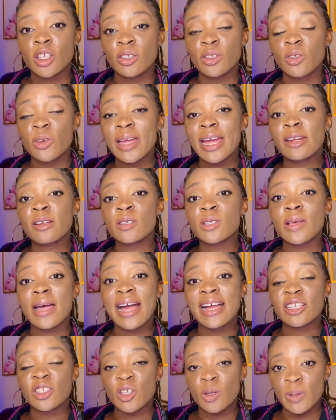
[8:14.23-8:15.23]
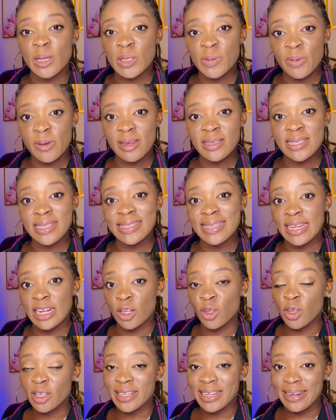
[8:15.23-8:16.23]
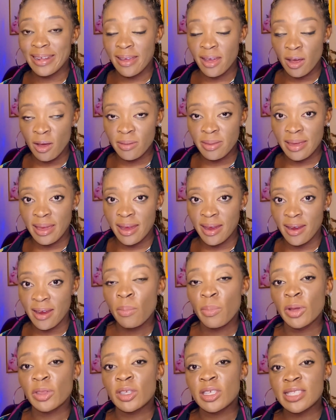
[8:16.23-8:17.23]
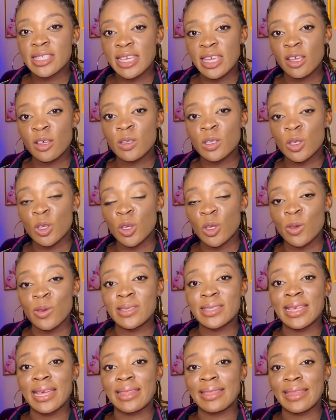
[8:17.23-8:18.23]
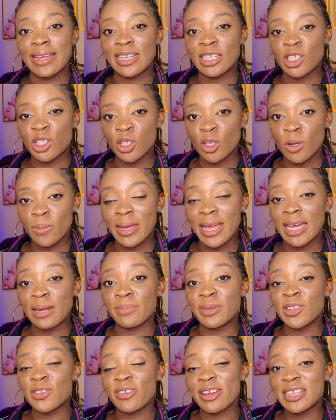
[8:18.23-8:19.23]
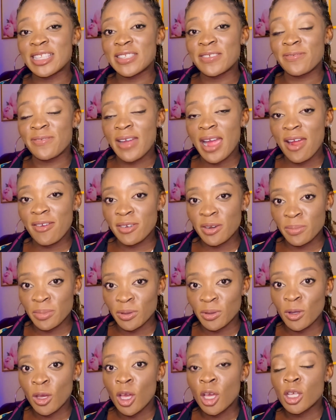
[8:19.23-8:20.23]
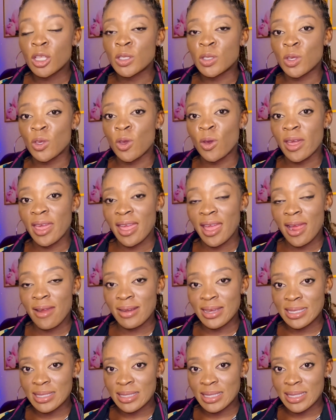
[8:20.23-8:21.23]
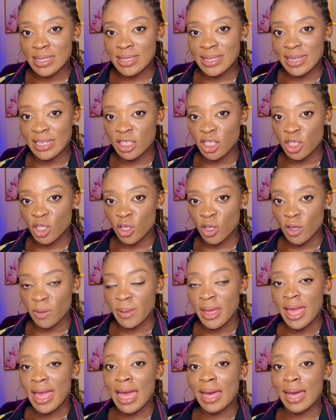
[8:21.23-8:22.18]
You can also add job experiences that are not in healthcare, but the skills you use in that job can be transferable to your care assistant job.